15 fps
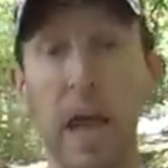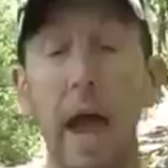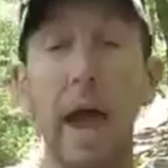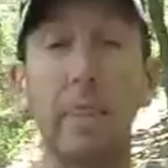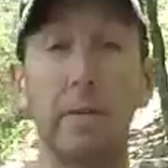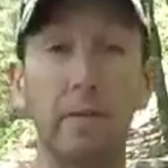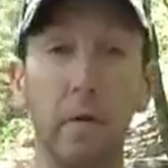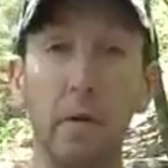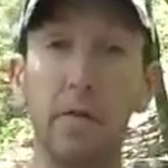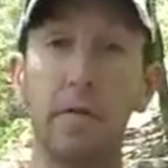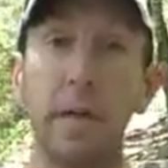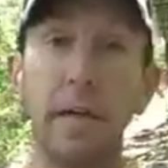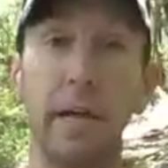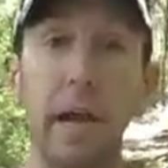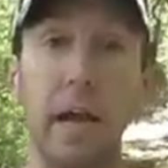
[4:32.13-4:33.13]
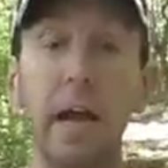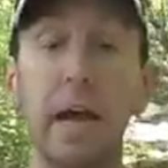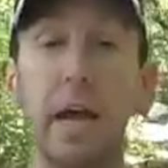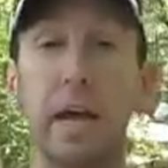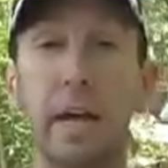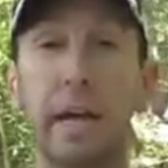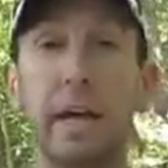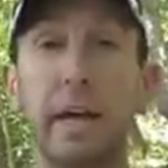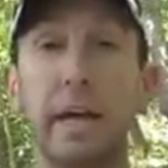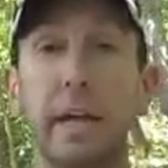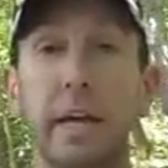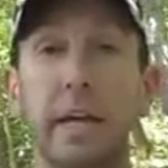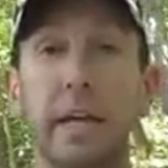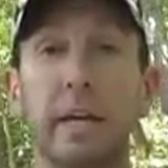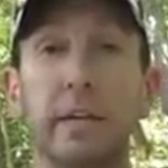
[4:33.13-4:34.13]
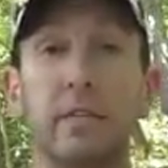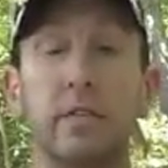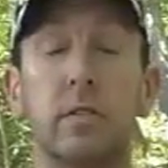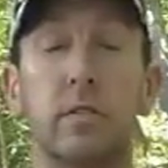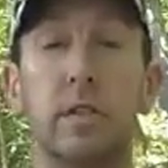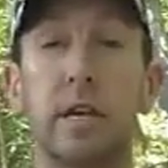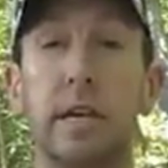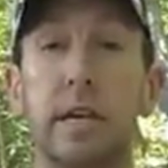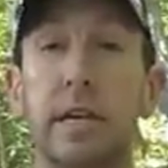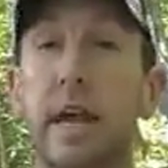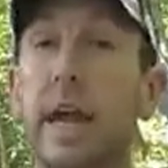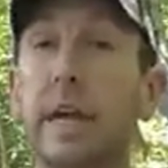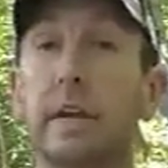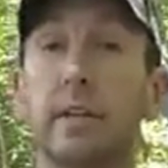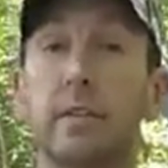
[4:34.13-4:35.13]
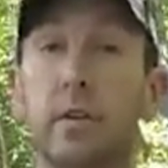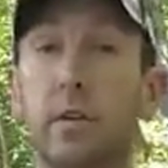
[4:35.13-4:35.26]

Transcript: And the fourth thing is the cadence,